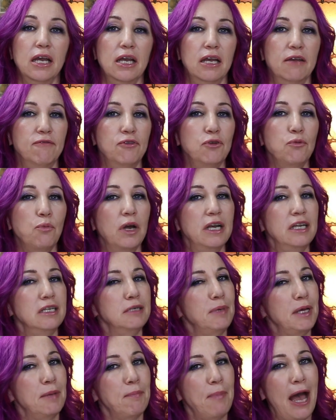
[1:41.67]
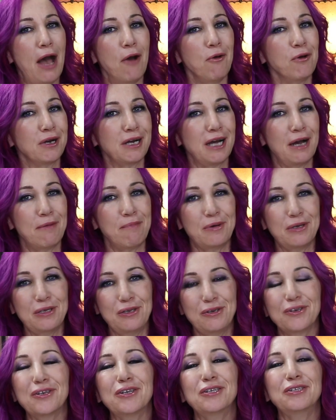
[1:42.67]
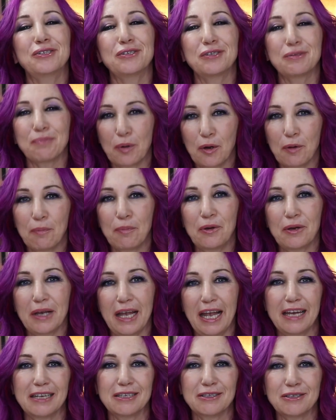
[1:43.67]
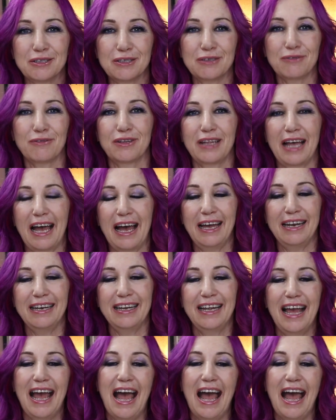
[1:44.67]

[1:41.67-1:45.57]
If you wanted to be a power couple, you could use purple candles for that.